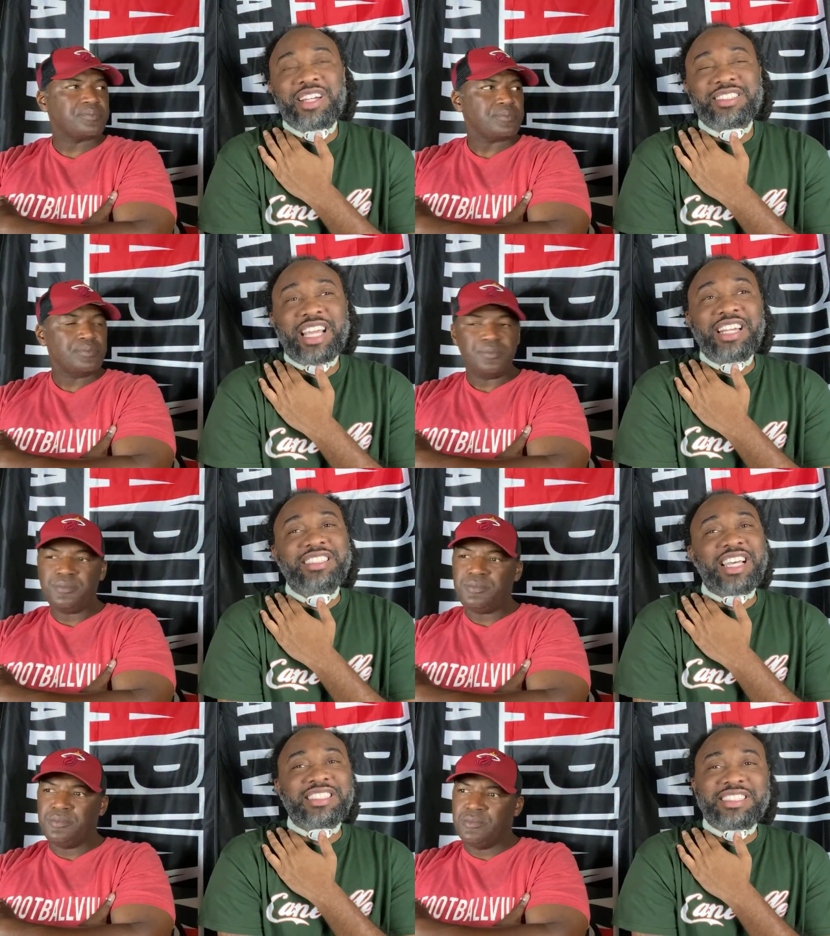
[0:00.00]
Speaker 1: the state
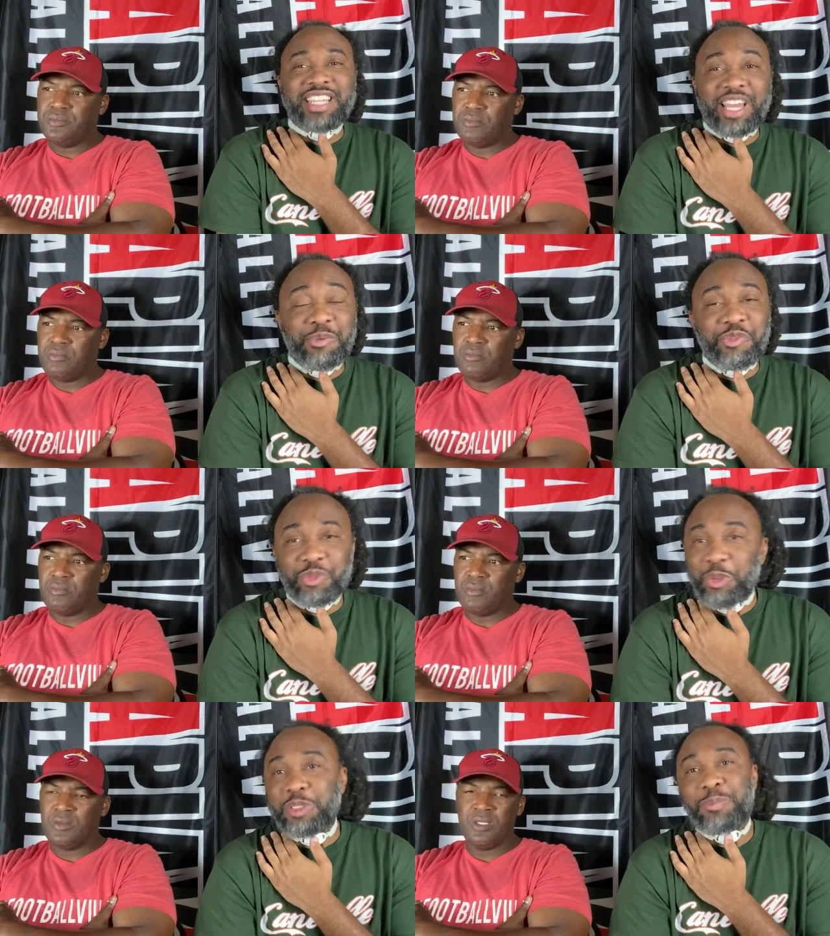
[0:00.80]
of Texas say they
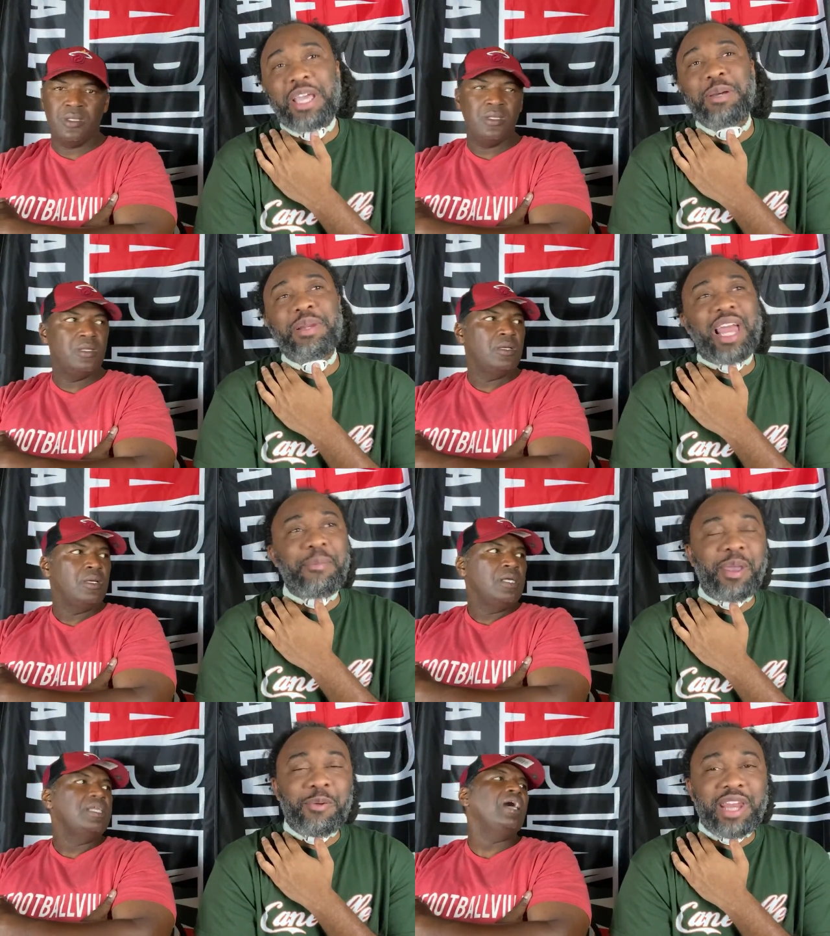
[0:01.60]
refuse to play on. They
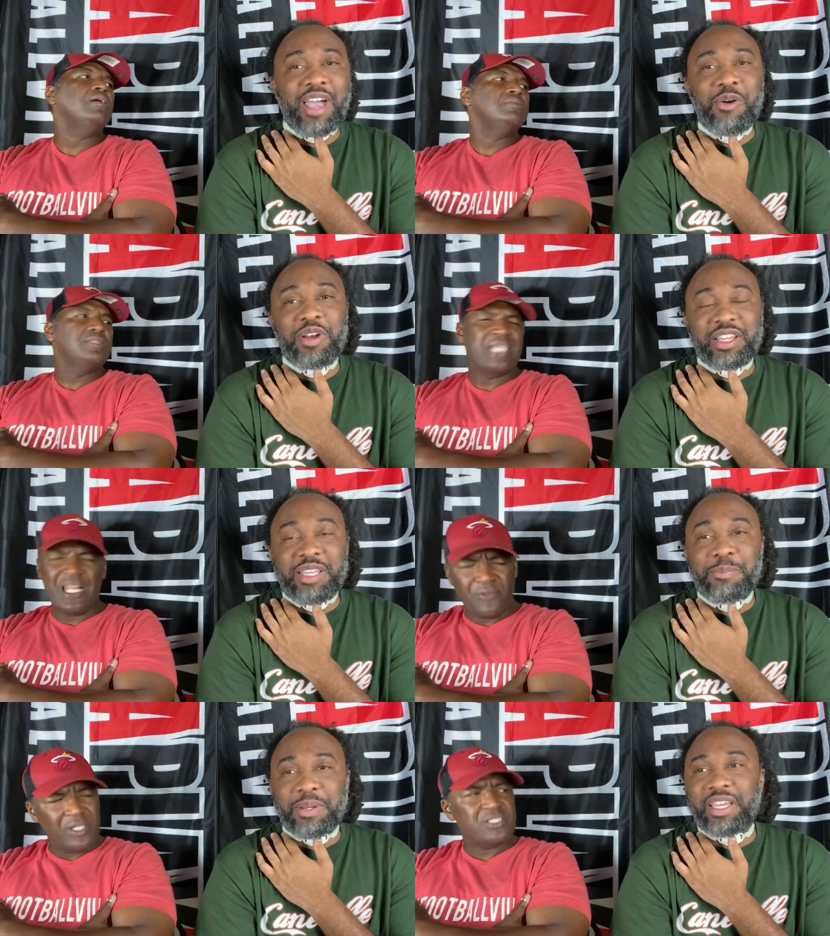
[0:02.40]
like, man, we're yeah. not gonna.
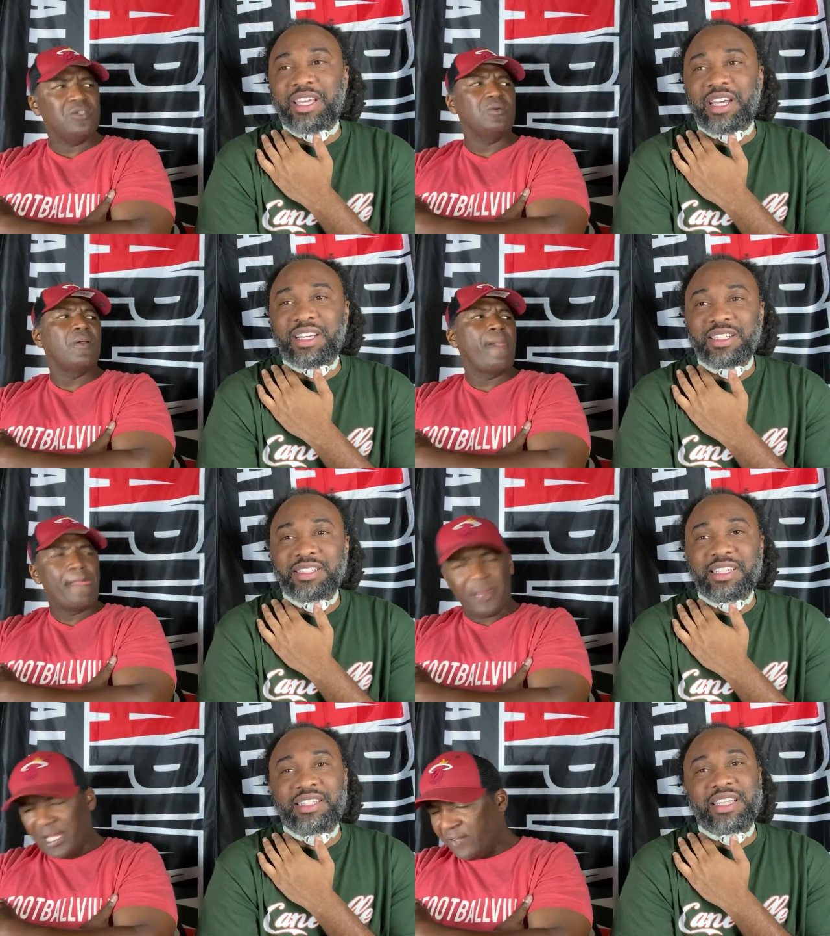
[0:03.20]
California too.
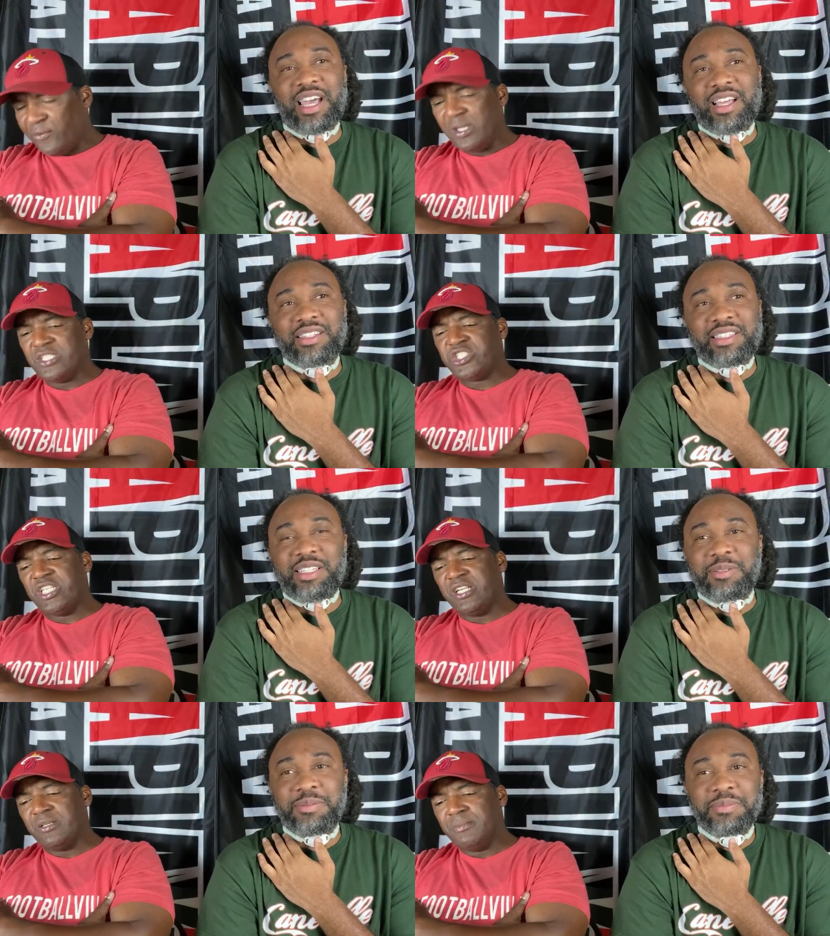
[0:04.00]
California
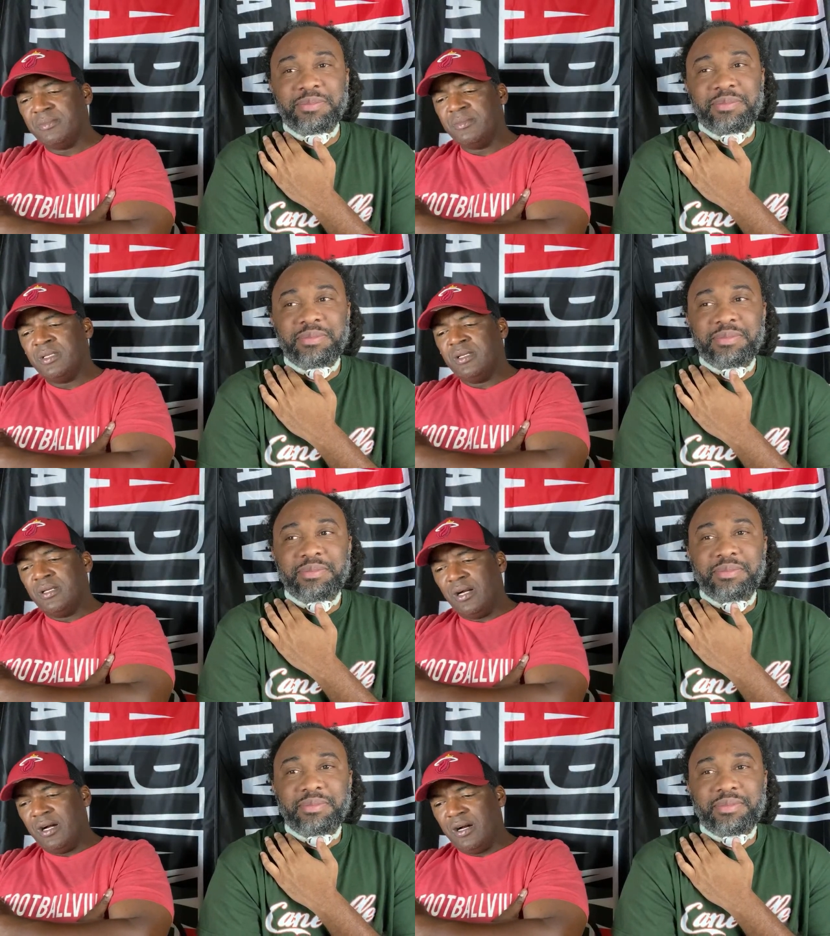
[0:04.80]
Speaker 2: cheated them.
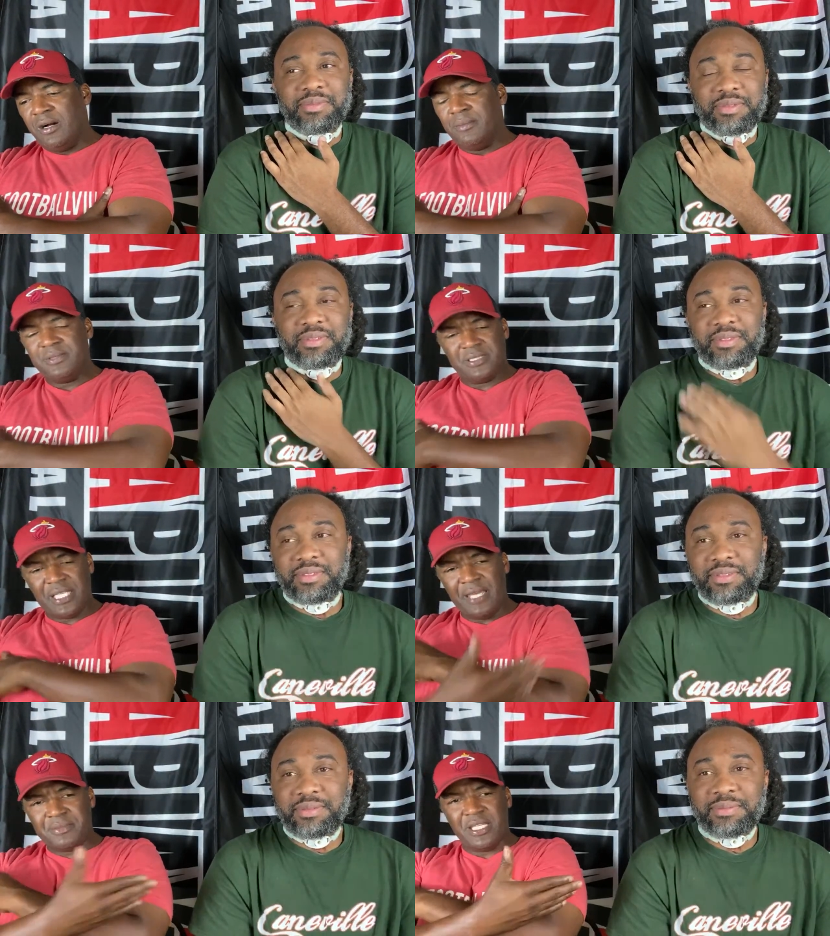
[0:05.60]
Um, the
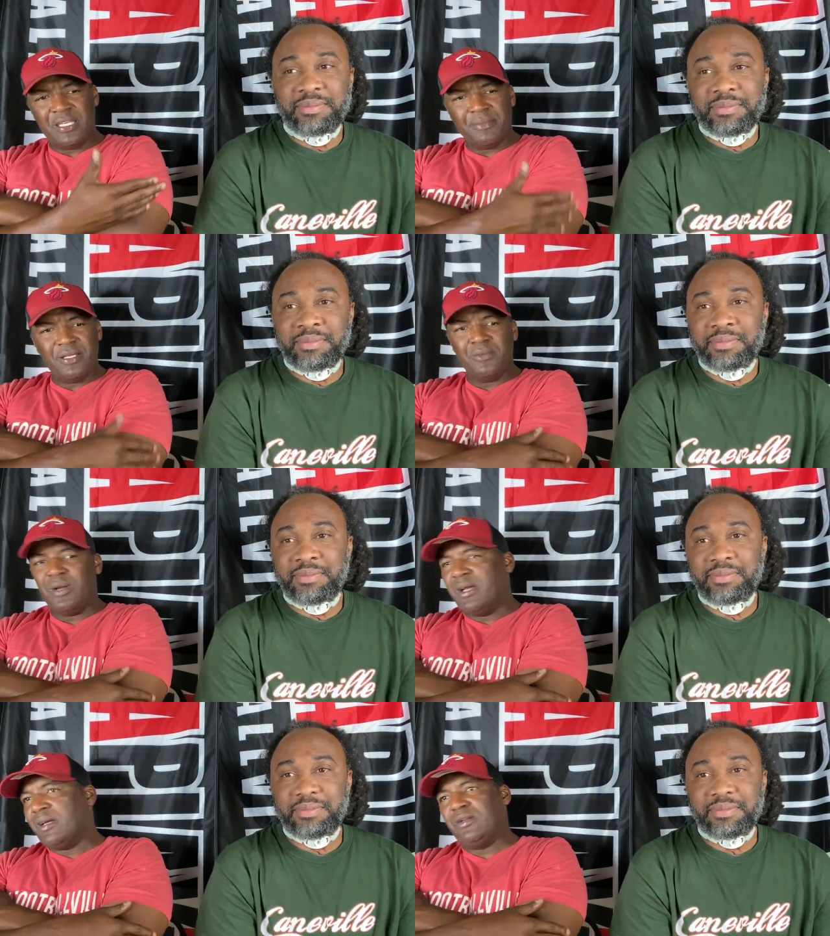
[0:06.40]
same team beat them
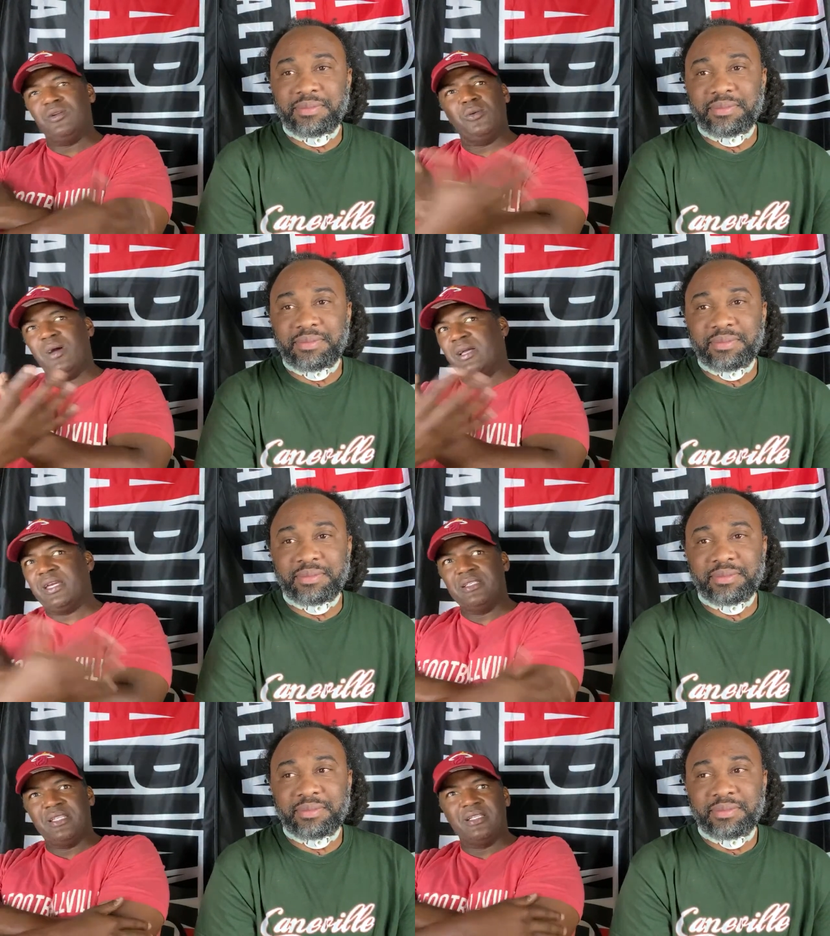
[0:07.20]
by I don't know why I
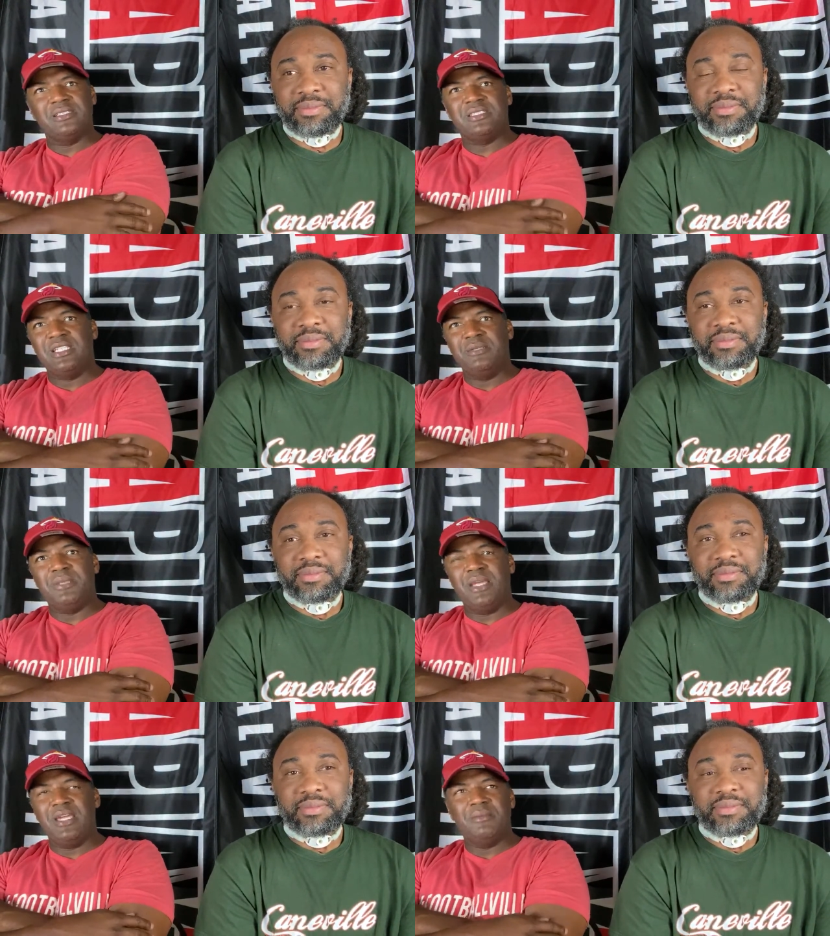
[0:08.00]
can't think
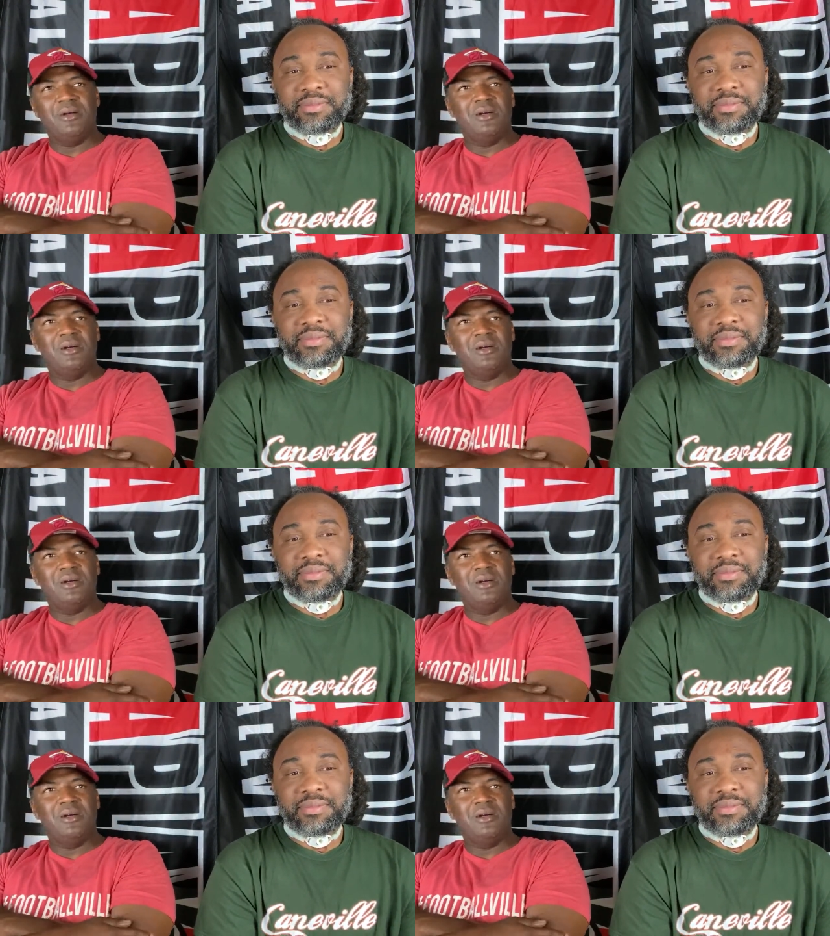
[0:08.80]
of this team